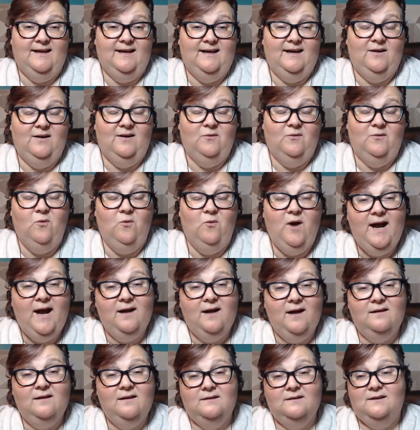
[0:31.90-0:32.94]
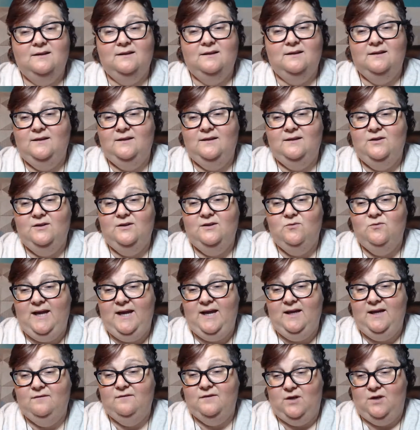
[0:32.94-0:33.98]
well, you may
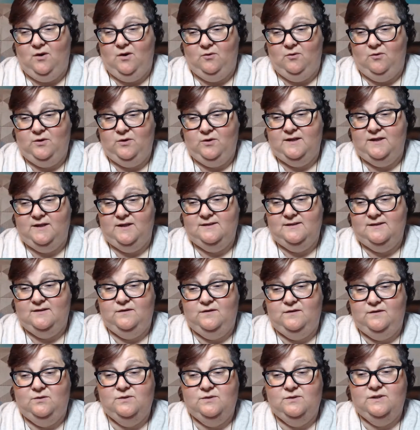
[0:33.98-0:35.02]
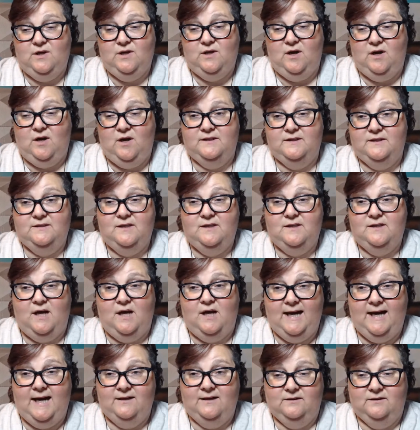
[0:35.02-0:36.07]
have noticed if you saw the
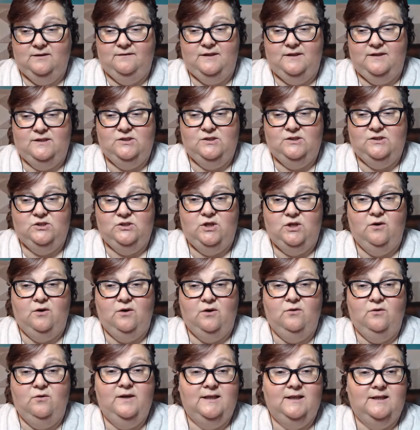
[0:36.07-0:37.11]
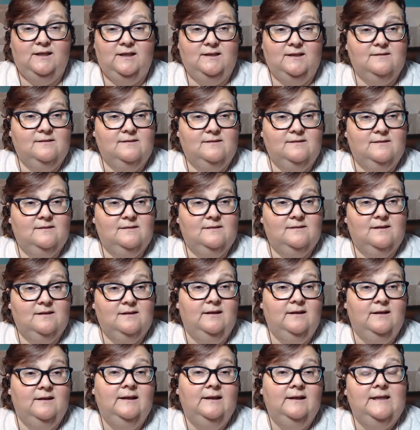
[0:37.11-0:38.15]
title of this show, it is
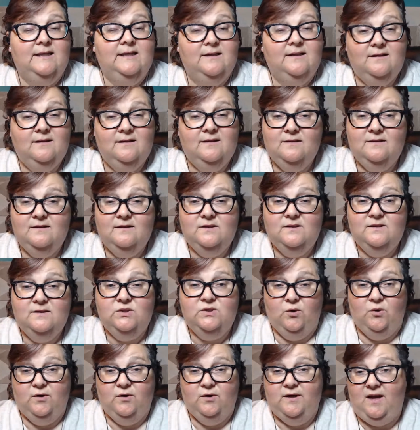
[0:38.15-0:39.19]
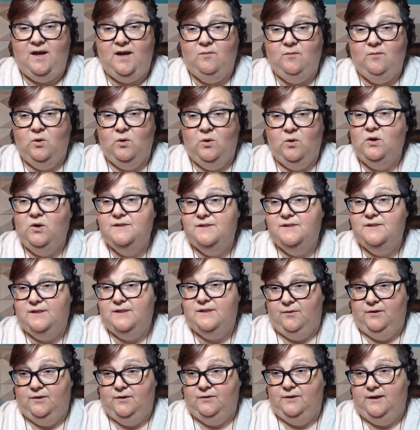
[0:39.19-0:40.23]
your neighbor a
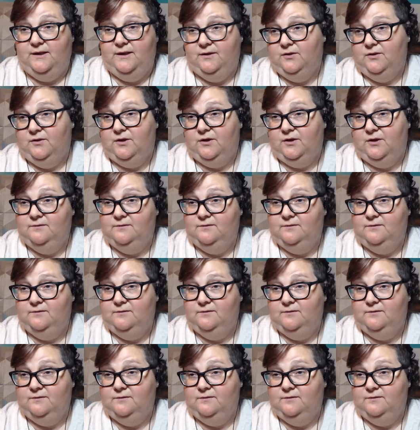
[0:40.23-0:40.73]
serial killer?